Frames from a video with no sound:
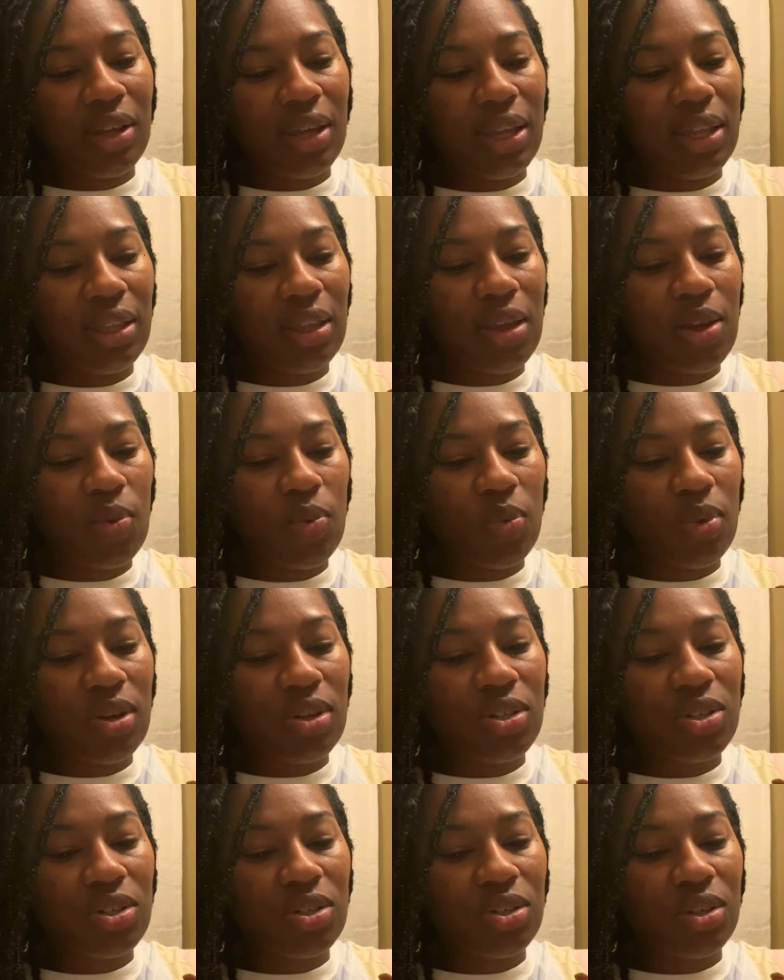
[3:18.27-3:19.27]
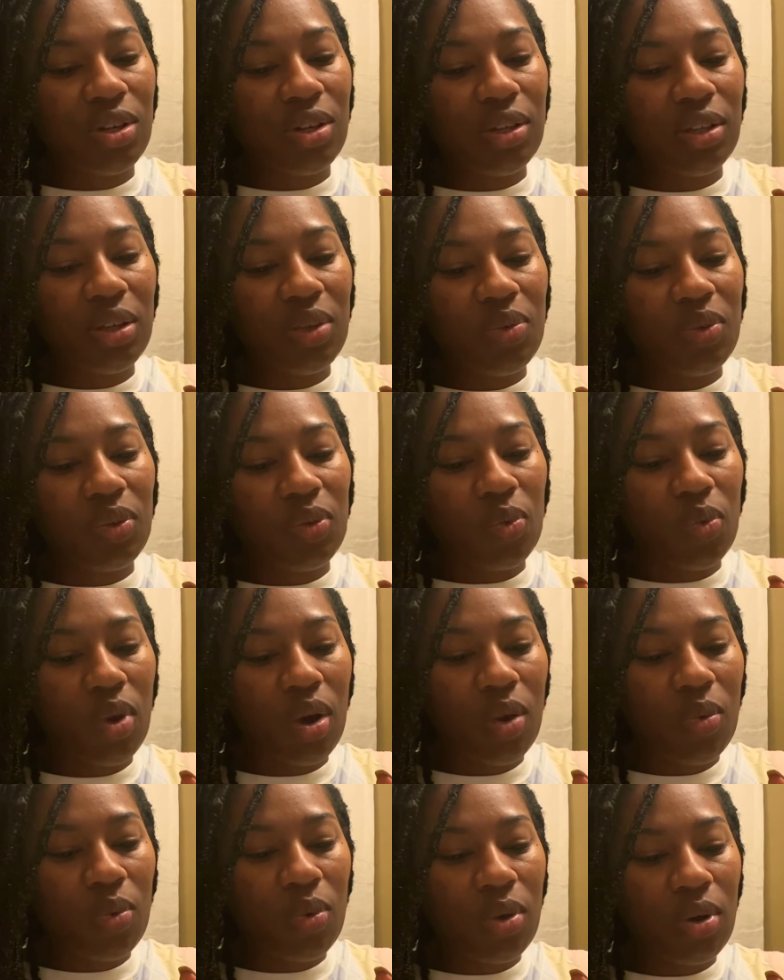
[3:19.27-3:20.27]
and then rinse gently with
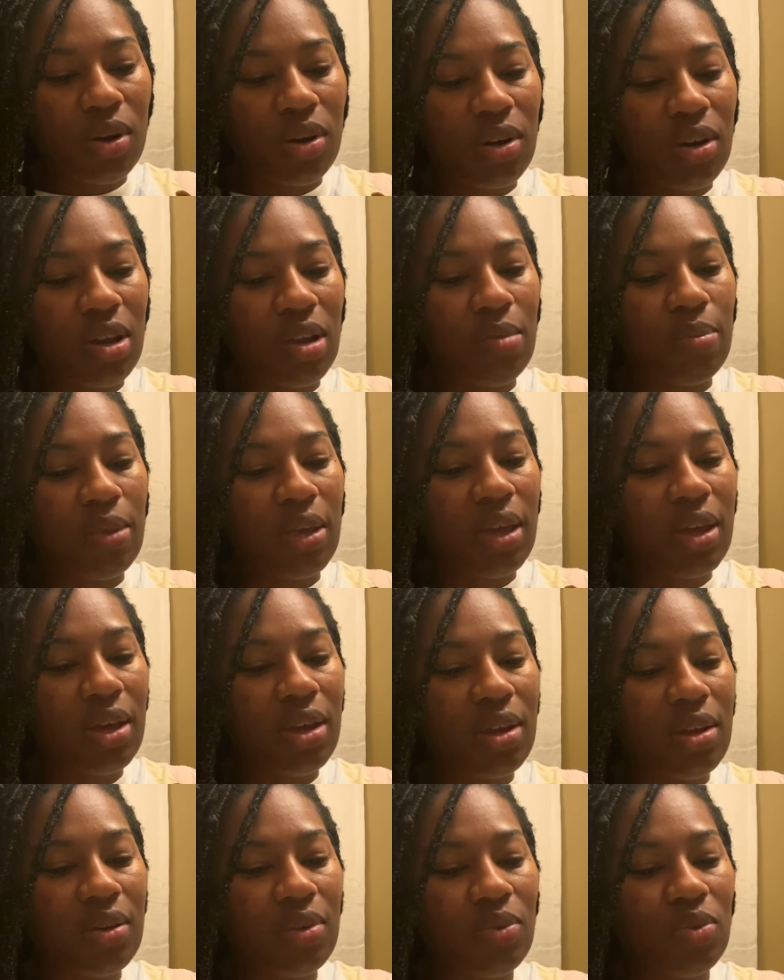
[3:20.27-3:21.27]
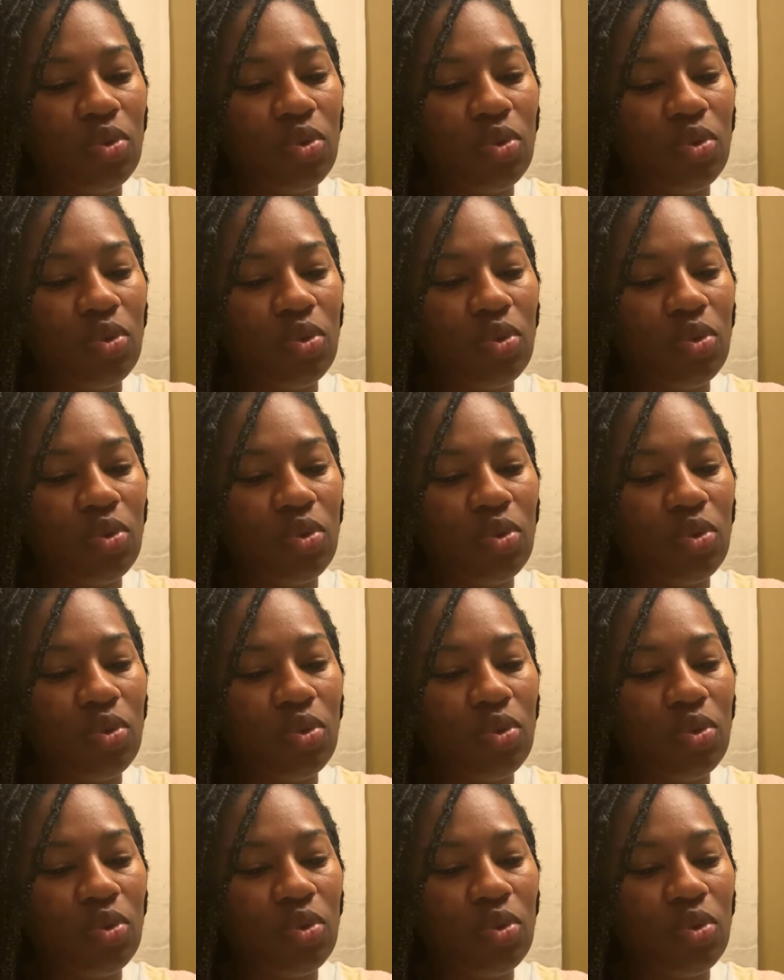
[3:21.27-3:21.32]
warm water and pat